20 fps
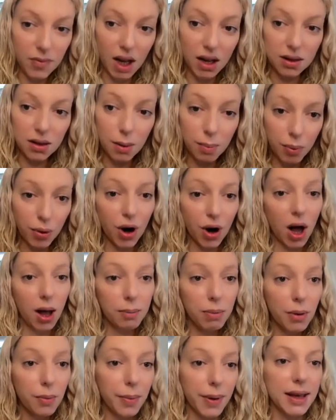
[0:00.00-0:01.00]
The
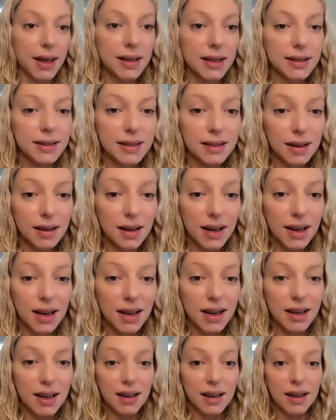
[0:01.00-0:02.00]
problem is,
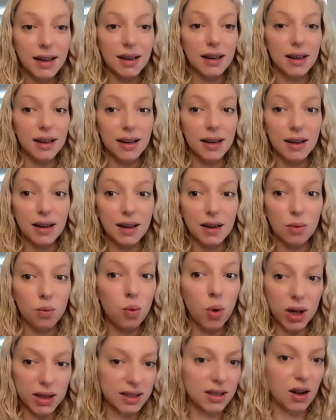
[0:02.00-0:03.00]

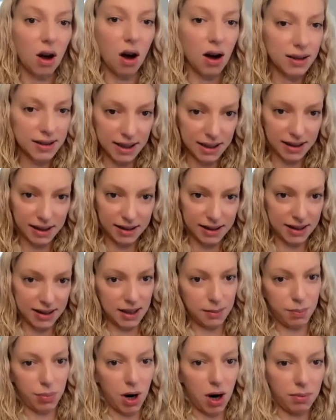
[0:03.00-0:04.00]
what's causing the
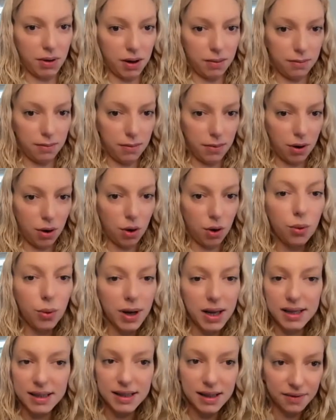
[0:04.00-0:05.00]
sleep problem? Who
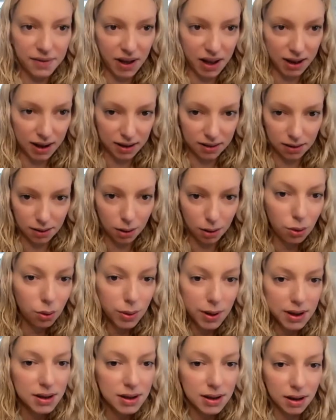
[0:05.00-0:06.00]
is the villain?
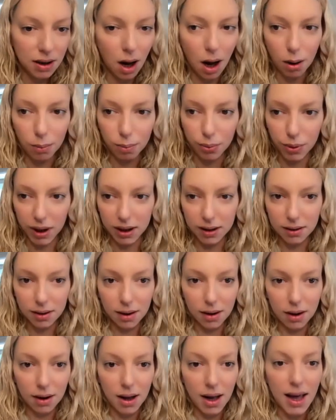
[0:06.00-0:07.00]
Who is the culprit?
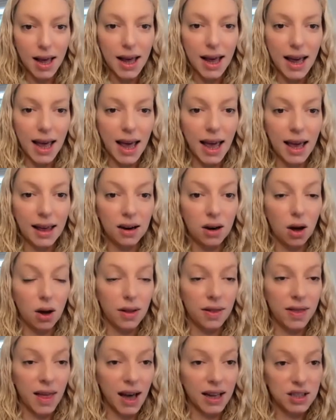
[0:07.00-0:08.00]
And
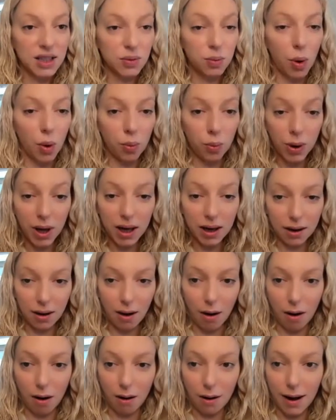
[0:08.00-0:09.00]
that's what we
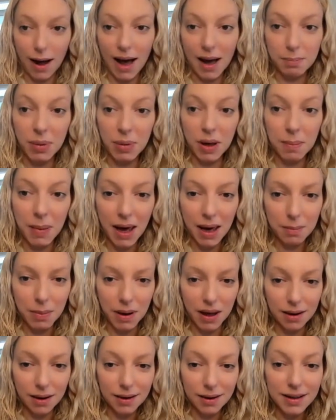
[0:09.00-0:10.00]
call at Be
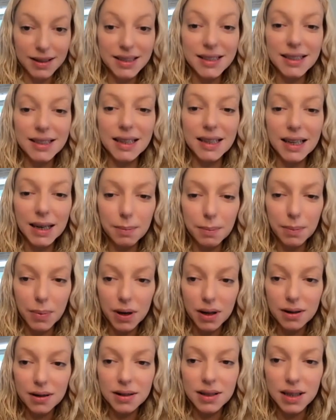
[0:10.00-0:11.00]
Baby sleep
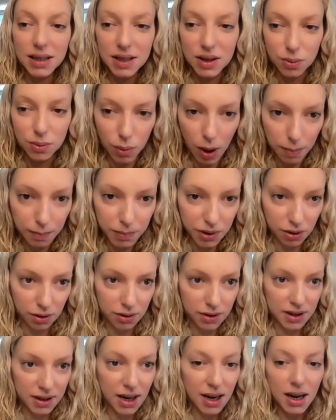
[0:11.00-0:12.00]

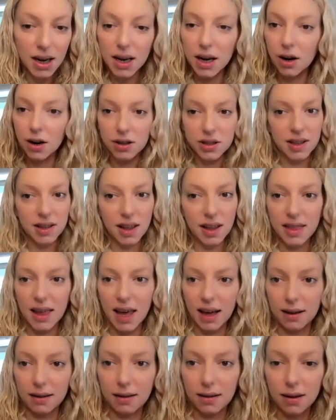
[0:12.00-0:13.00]
disruptors. Here's the
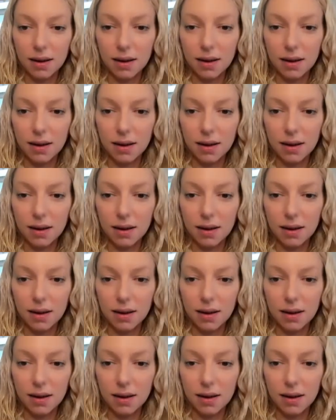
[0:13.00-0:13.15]
thing.